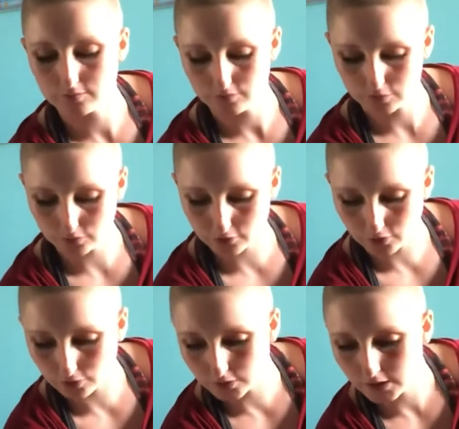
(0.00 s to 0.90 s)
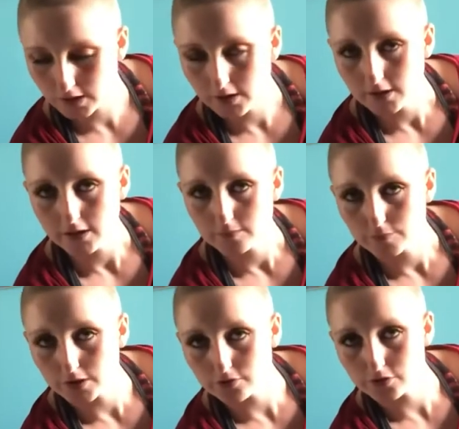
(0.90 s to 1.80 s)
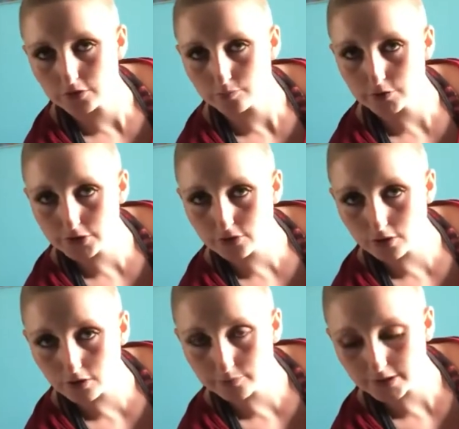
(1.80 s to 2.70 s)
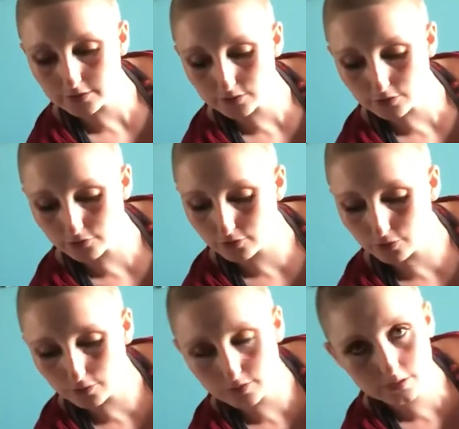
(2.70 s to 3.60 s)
with the fold. But if you can bring your arm down to the floor,